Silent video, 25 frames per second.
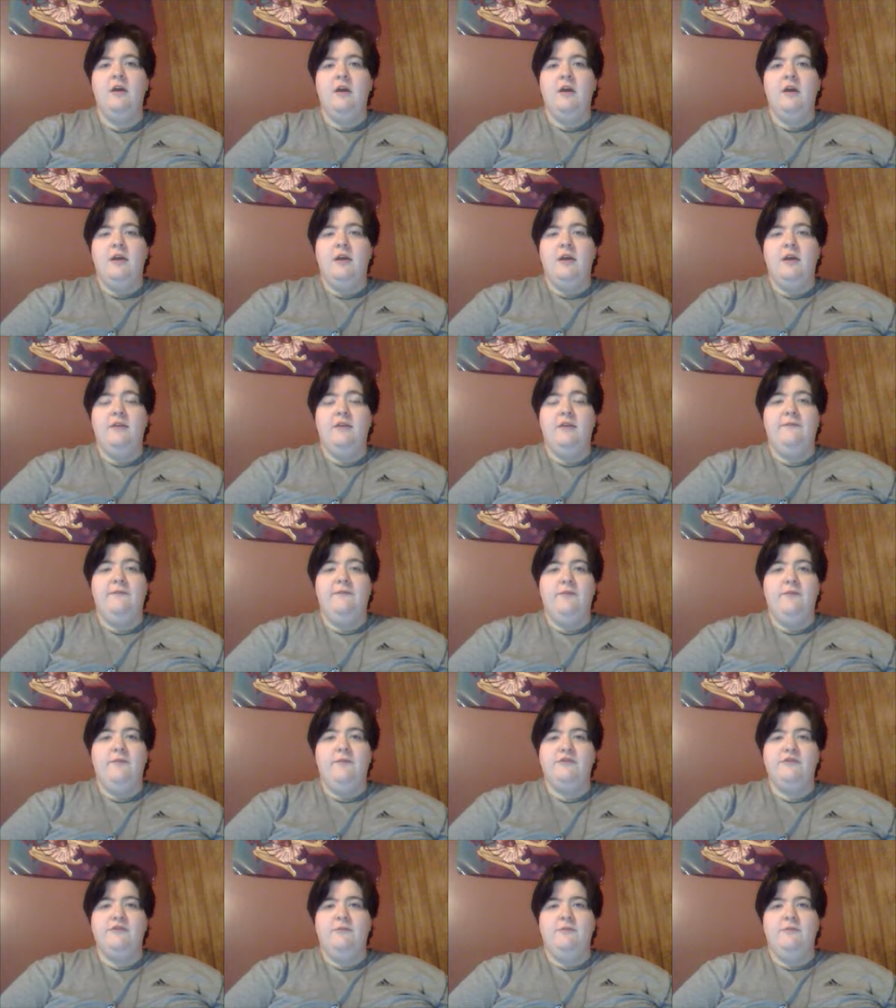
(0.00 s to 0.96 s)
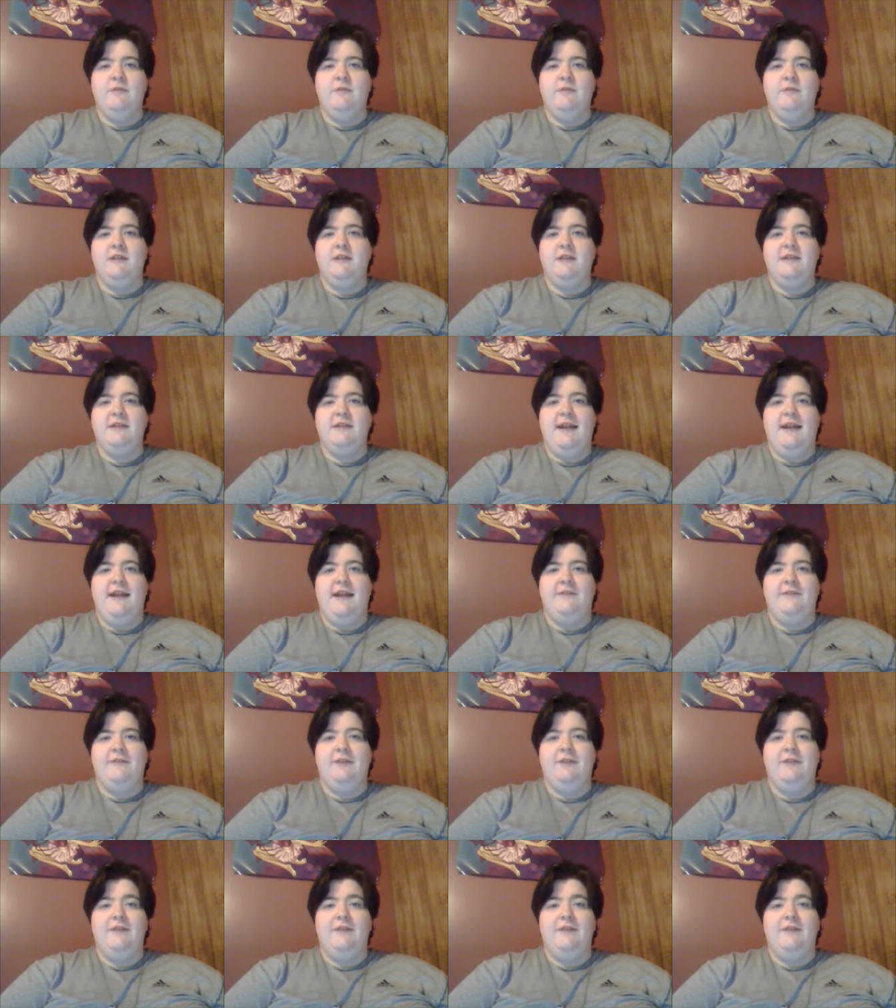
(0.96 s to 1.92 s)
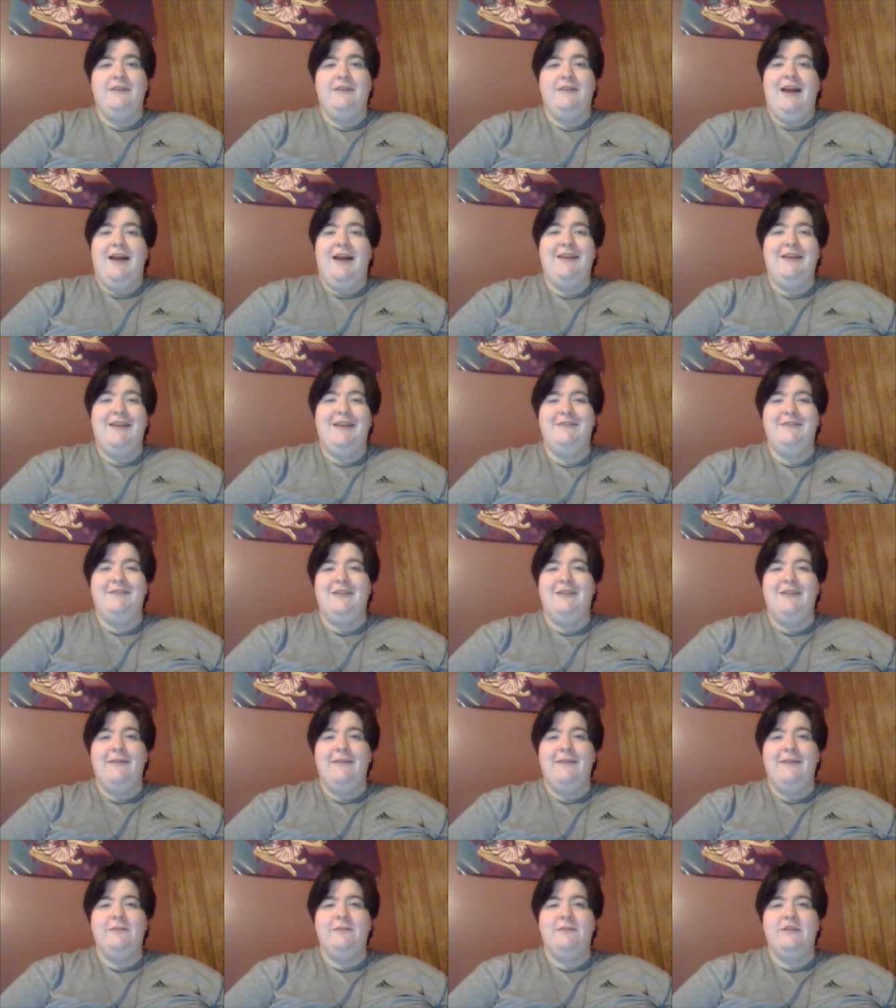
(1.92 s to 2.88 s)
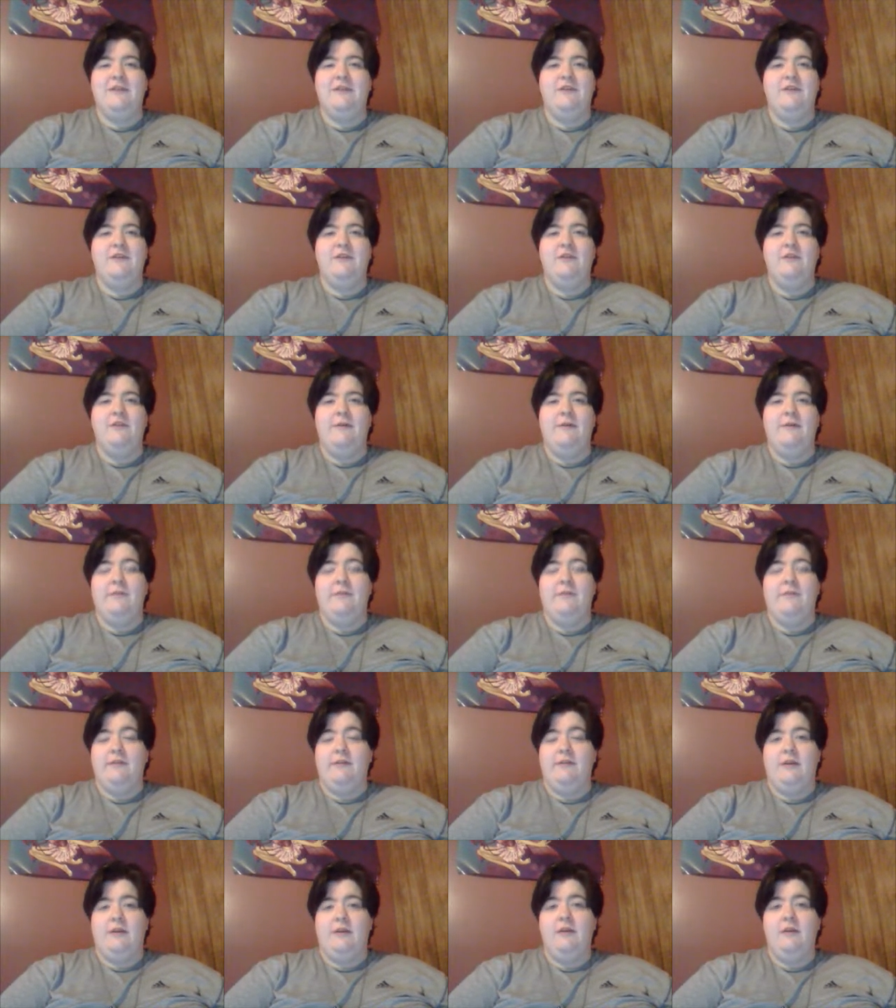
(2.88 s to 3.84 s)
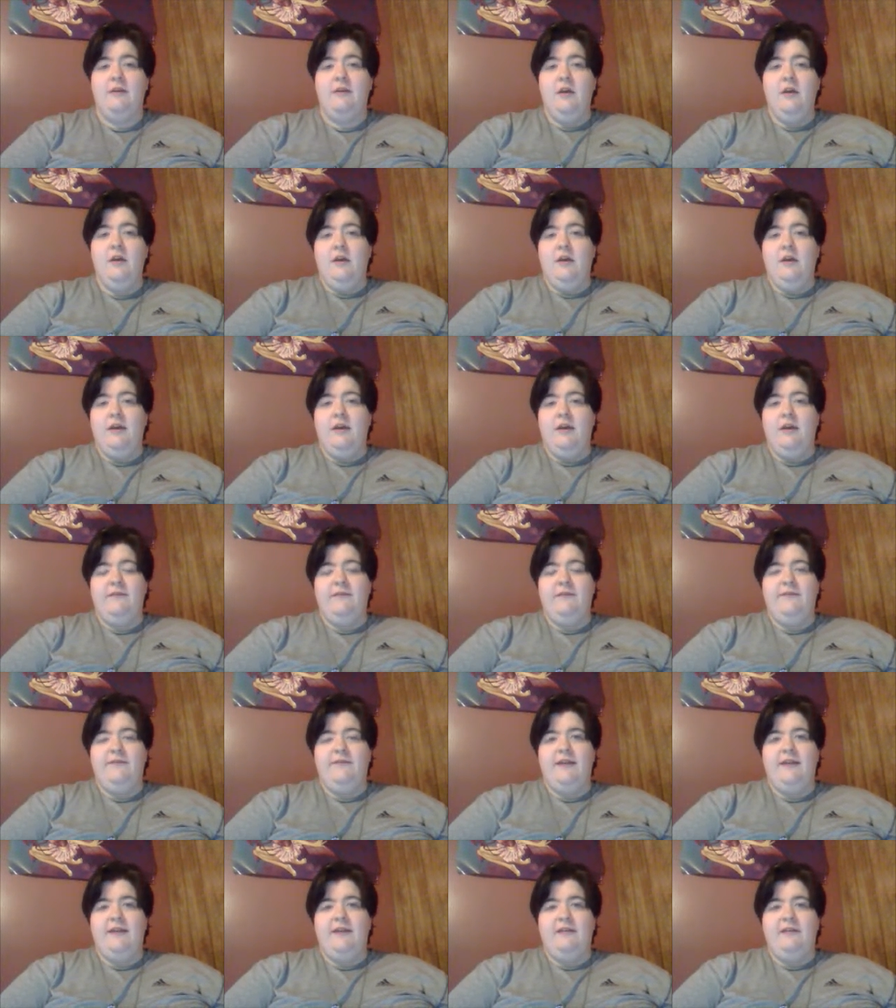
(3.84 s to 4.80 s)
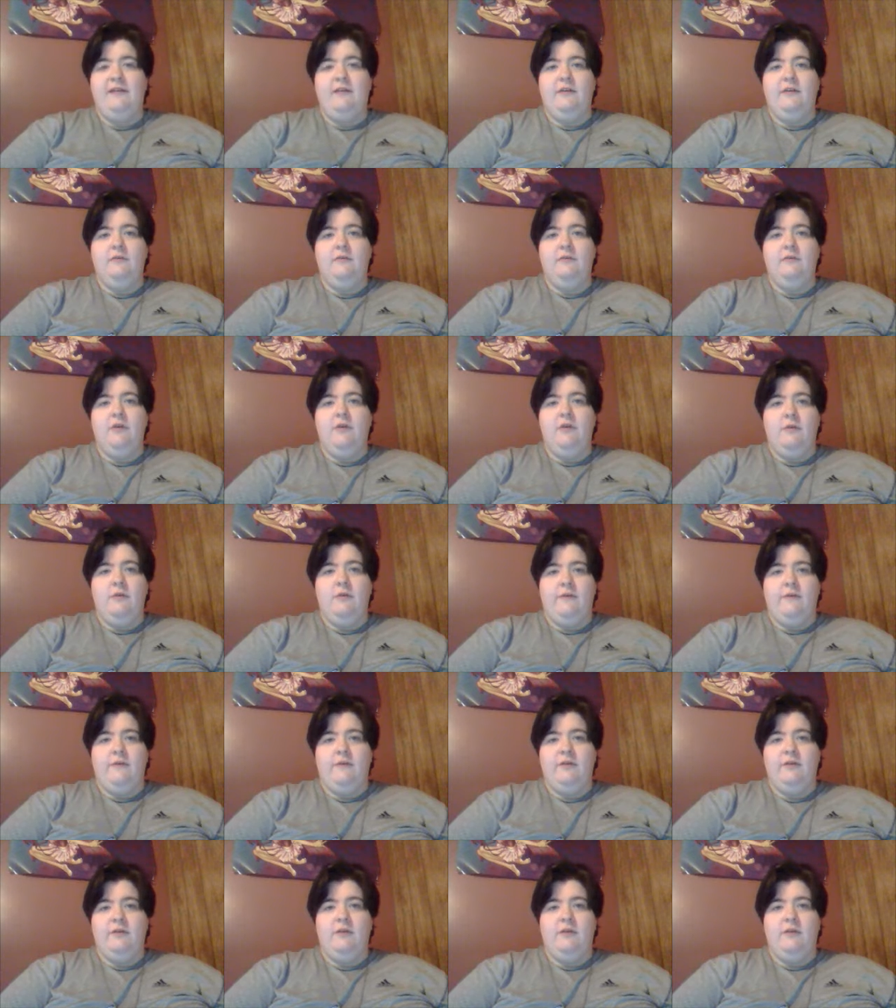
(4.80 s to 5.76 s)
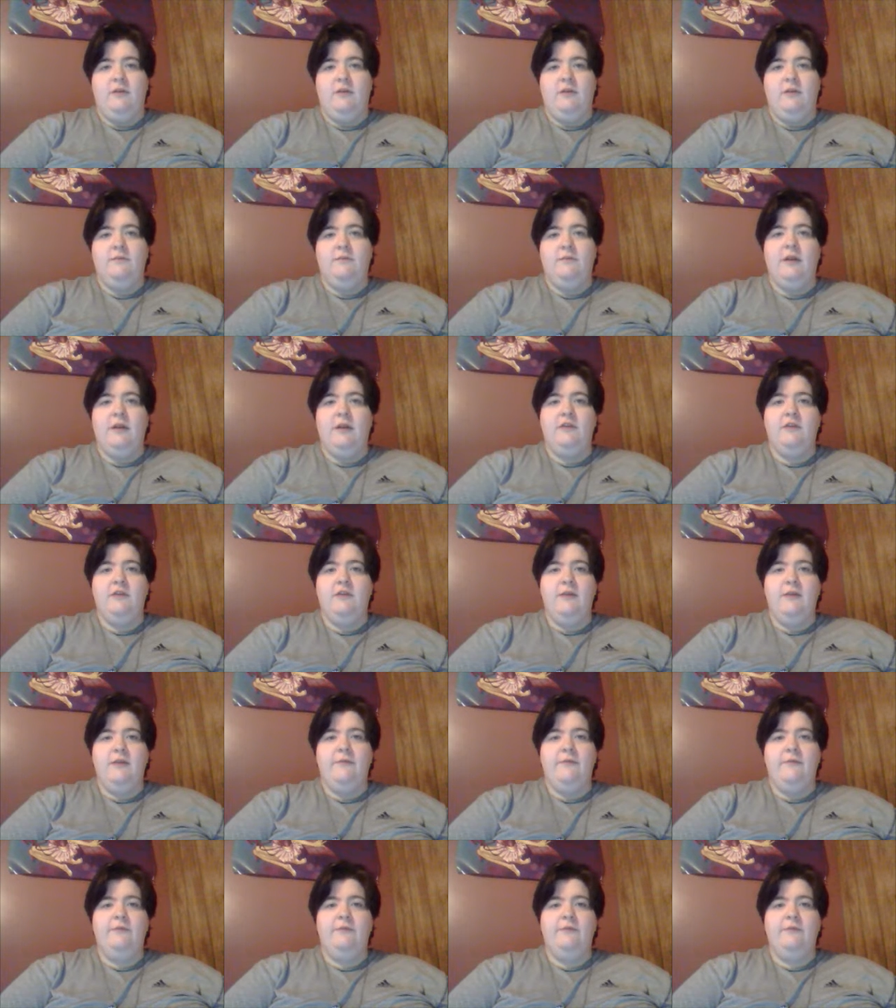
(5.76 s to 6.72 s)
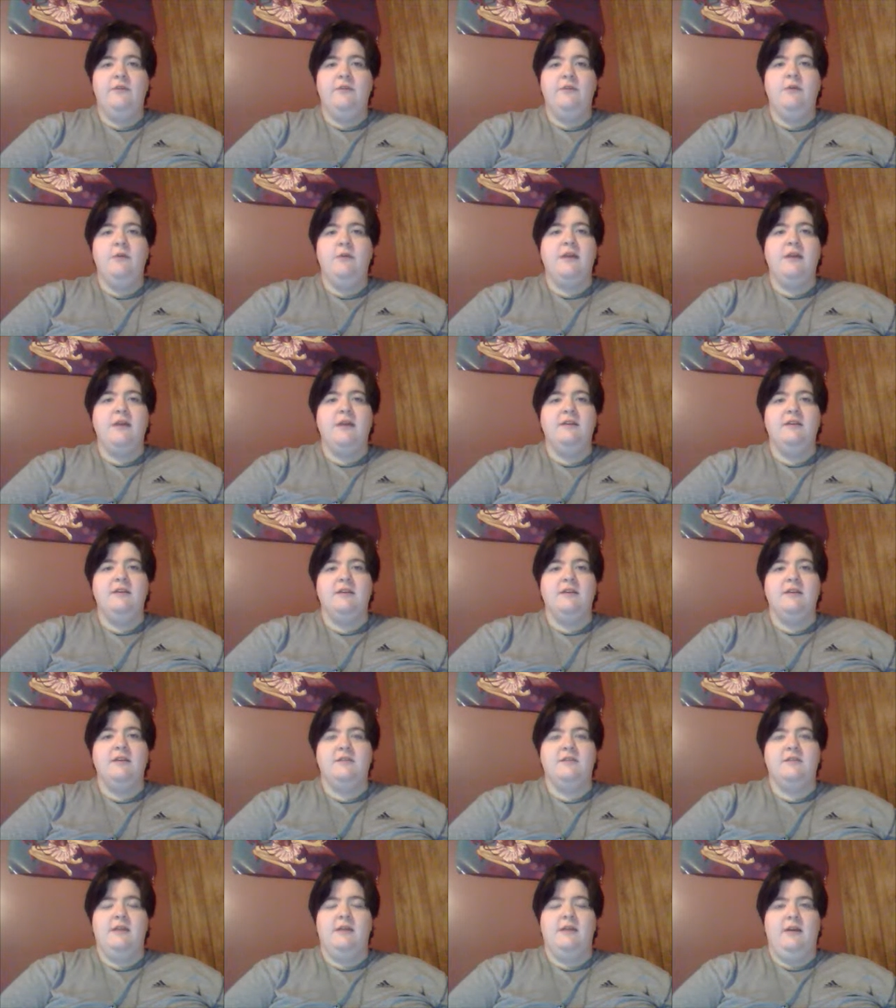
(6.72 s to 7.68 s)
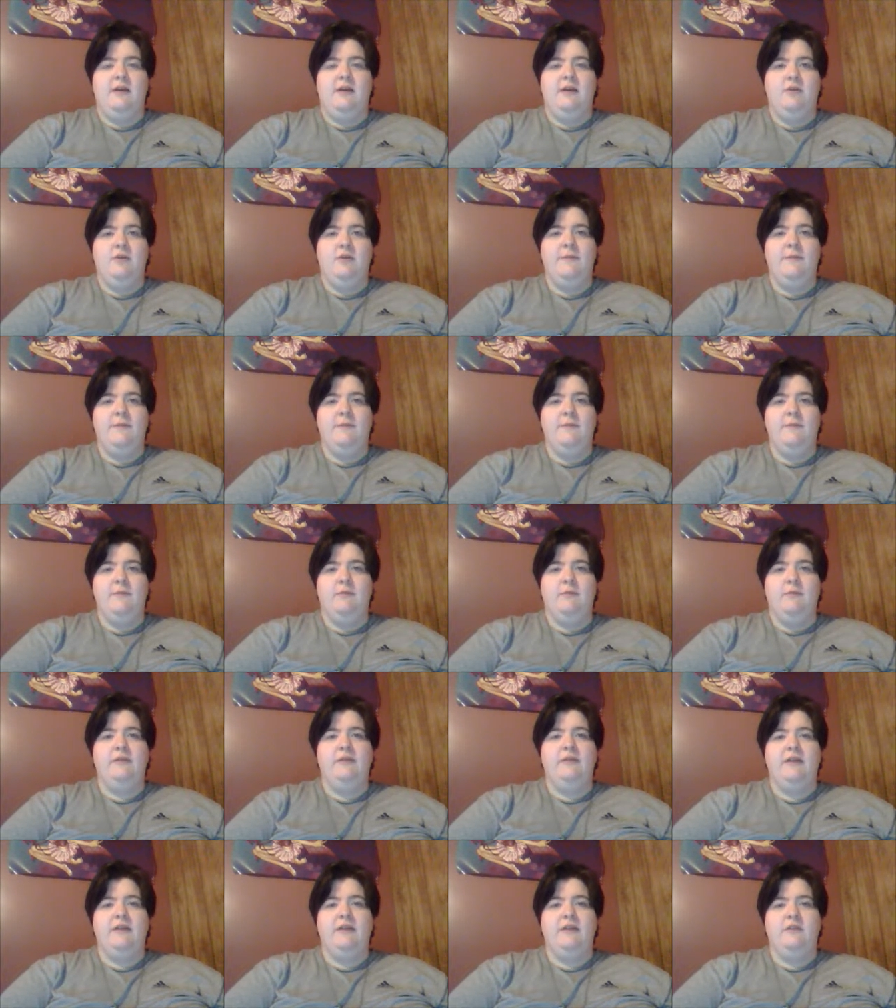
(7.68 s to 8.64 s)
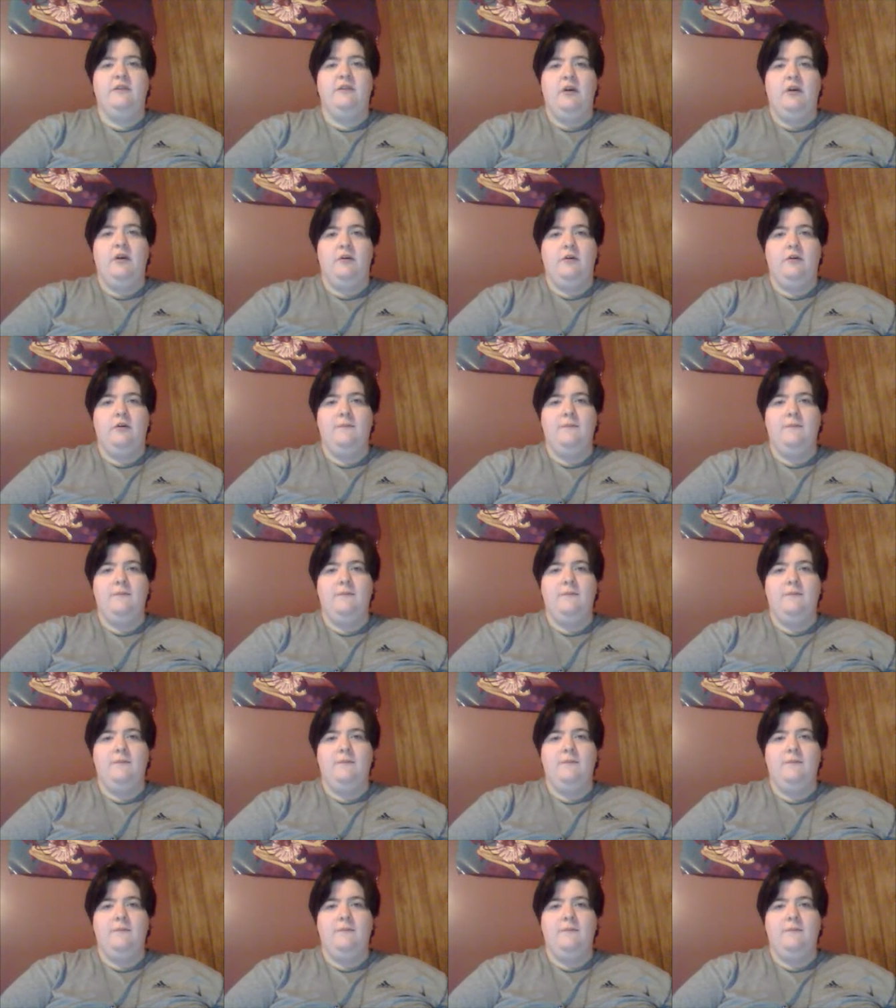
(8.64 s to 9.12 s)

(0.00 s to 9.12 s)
In the four short minutes I have left, I could never tell you everything. And in fact, I don't know everything. But I do have a few ideas that I hope people will take to heart.